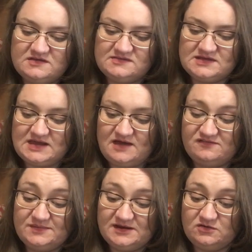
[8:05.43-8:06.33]
is in
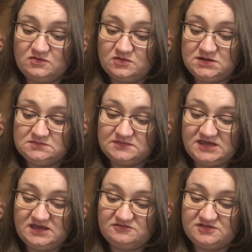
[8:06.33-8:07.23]
alphabetical order,
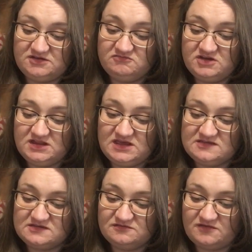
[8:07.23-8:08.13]
making everything really
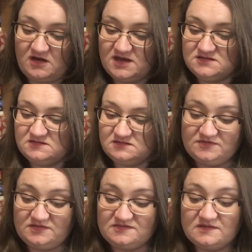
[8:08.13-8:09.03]
easy to find.
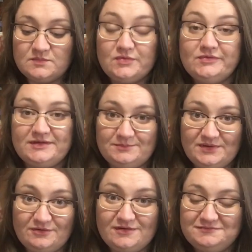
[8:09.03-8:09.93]
So the symbol in
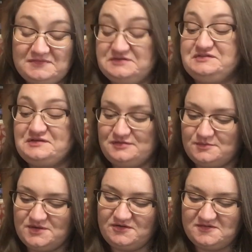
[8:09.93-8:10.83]
mirror is the
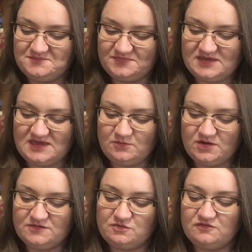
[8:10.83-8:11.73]
mirror.
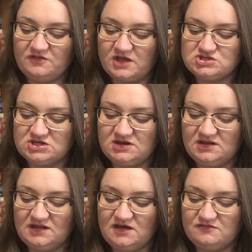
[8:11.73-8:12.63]
Keywords: reflection,
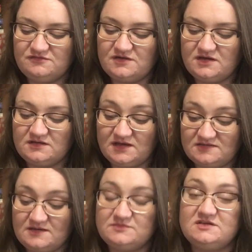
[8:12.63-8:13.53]
love,
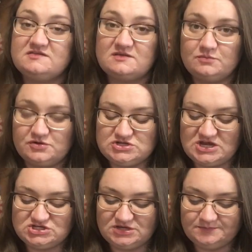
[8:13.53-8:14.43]
acceptance, and
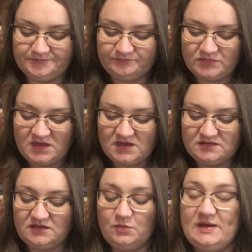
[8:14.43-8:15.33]
projection.
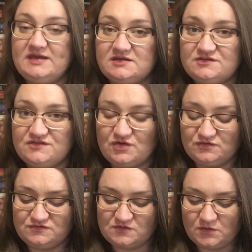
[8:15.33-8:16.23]
The awakened soul
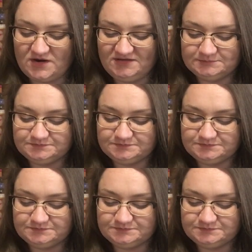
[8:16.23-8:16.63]
story.